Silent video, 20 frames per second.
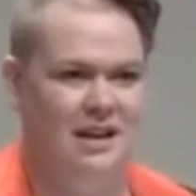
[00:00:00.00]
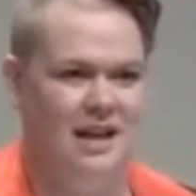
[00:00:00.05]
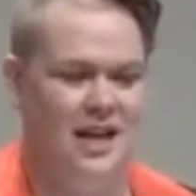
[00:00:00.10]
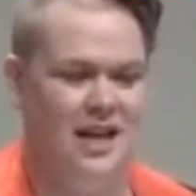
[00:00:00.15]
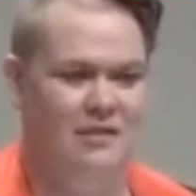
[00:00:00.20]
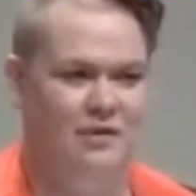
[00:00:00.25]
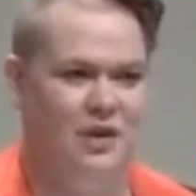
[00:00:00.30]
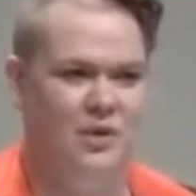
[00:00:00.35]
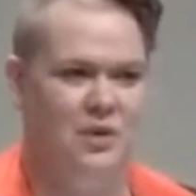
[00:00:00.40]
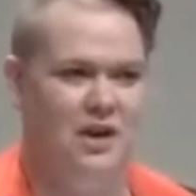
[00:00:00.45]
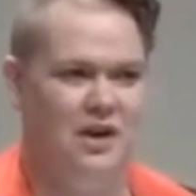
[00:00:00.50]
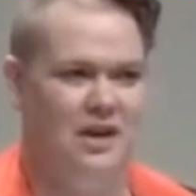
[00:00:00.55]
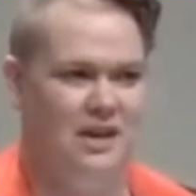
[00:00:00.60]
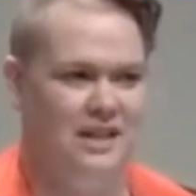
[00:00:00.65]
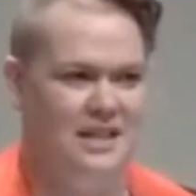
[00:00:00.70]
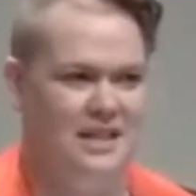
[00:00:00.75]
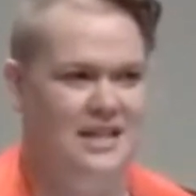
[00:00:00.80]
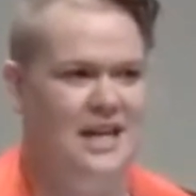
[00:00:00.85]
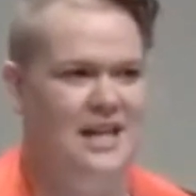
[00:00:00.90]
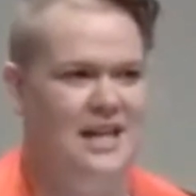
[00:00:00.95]
If you are
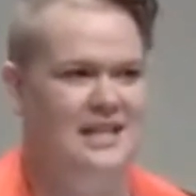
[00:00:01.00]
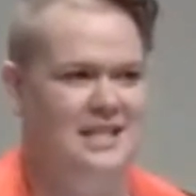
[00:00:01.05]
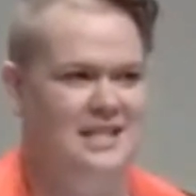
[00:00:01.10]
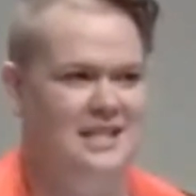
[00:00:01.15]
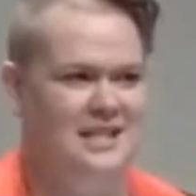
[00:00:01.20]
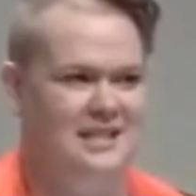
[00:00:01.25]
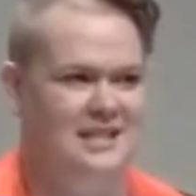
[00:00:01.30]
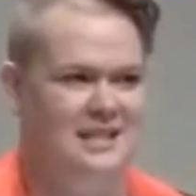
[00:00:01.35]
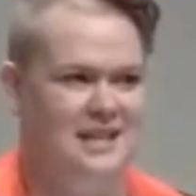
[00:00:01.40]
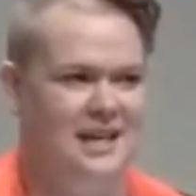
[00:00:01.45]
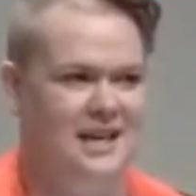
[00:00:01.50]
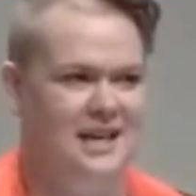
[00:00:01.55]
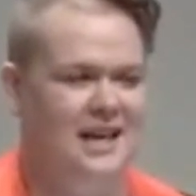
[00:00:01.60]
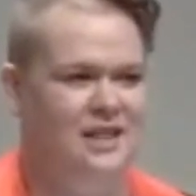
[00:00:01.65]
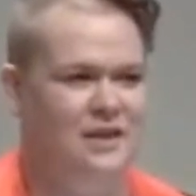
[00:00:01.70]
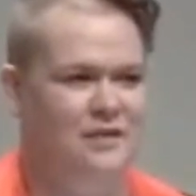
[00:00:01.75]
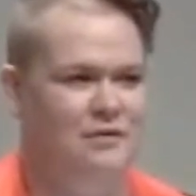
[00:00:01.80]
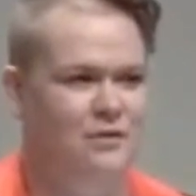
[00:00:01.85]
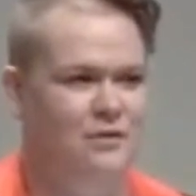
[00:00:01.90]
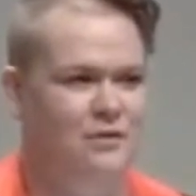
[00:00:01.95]
content to stay
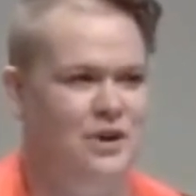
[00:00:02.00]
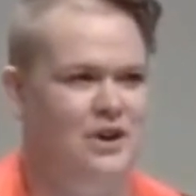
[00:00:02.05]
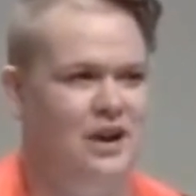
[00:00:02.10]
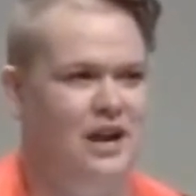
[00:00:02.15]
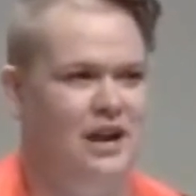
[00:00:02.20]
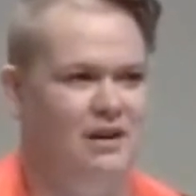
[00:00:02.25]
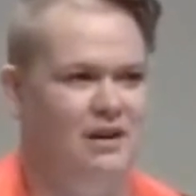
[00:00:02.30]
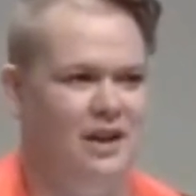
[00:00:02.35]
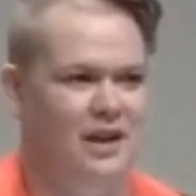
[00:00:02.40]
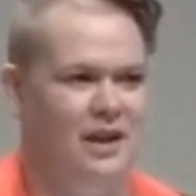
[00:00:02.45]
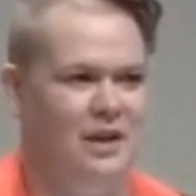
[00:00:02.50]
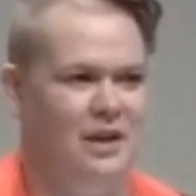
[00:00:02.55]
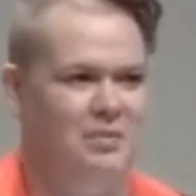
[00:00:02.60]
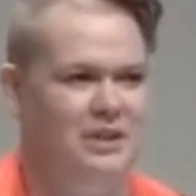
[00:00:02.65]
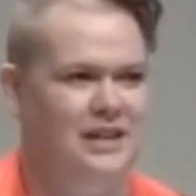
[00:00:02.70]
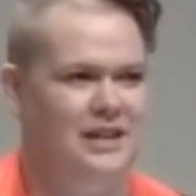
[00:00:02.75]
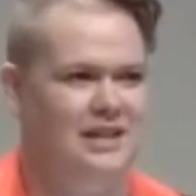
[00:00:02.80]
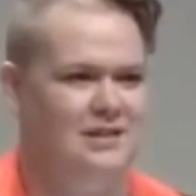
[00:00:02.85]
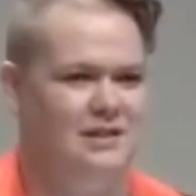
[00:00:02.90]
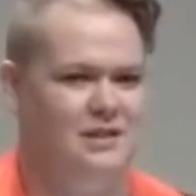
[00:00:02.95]
in the foyer area,
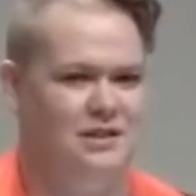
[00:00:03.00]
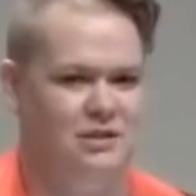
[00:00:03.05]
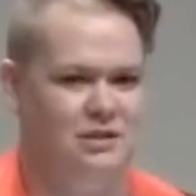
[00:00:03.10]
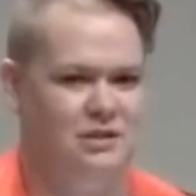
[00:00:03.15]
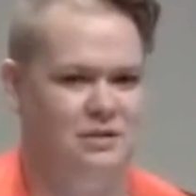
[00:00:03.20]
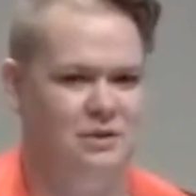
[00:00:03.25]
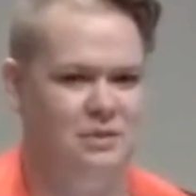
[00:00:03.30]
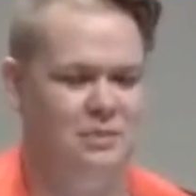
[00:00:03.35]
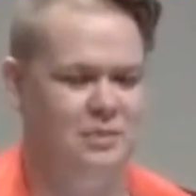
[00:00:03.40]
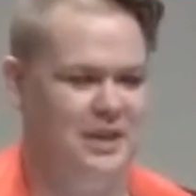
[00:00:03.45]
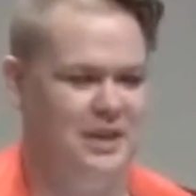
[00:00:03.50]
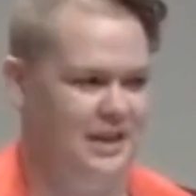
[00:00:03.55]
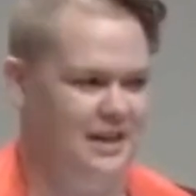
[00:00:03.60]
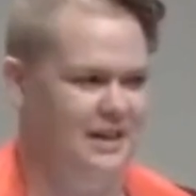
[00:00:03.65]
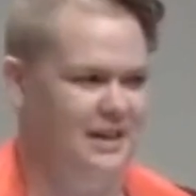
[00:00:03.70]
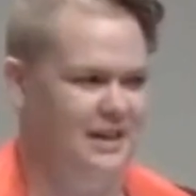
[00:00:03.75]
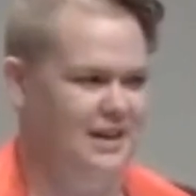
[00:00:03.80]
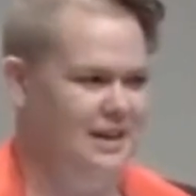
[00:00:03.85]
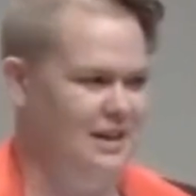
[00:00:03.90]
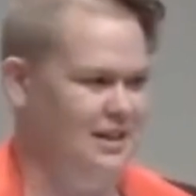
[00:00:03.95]
please do, but
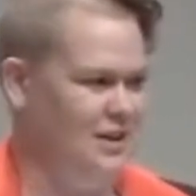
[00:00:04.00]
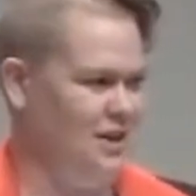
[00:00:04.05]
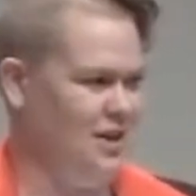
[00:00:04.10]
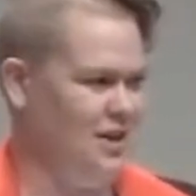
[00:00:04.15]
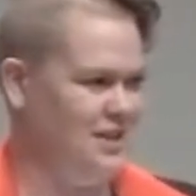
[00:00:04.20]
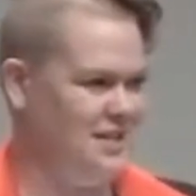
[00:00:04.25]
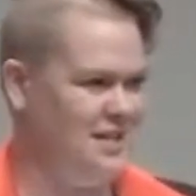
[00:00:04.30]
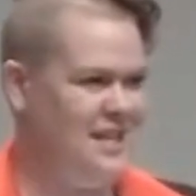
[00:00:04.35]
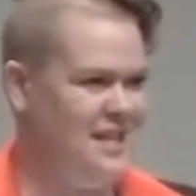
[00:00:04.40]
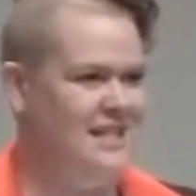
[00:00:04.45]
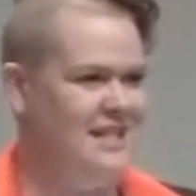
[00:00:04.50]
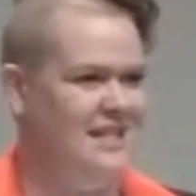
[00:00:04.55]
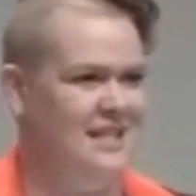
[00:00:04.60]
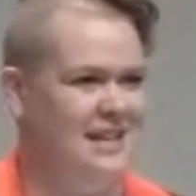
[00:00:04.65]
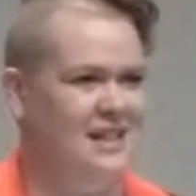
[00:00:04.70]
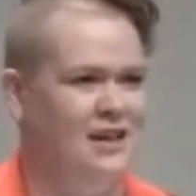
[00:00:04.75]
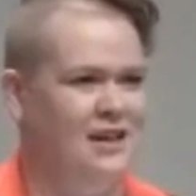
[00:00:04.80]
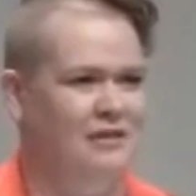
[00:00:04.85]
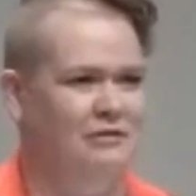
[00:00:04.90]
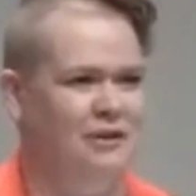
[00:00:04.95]
there are seats
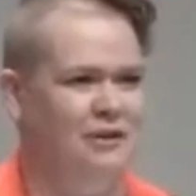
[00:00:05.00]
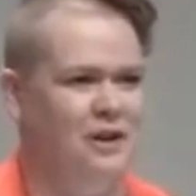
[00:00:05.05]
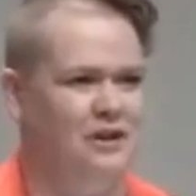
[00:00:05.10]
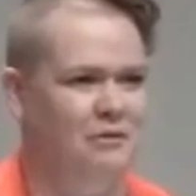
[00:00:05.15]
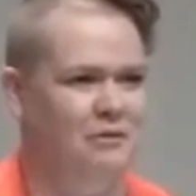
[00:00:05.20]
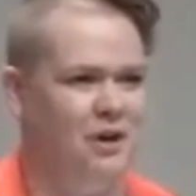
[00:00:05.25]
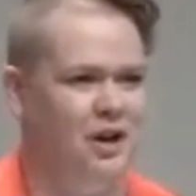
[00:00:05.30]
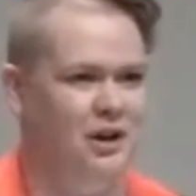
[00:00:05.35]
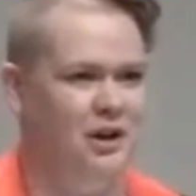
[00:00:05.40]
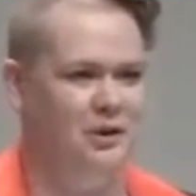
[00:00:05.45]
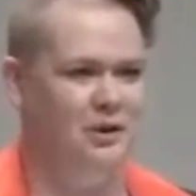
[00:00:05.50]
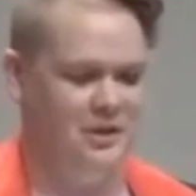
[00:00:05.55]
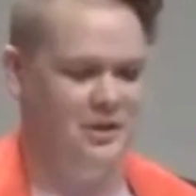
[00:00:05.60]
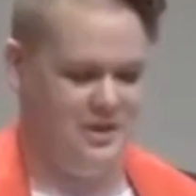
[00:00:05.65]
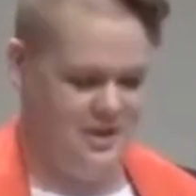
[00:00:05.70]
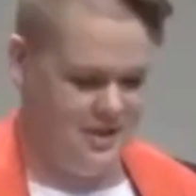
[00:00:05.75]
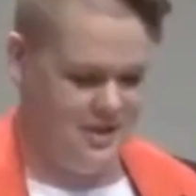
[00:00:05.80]
in the front row.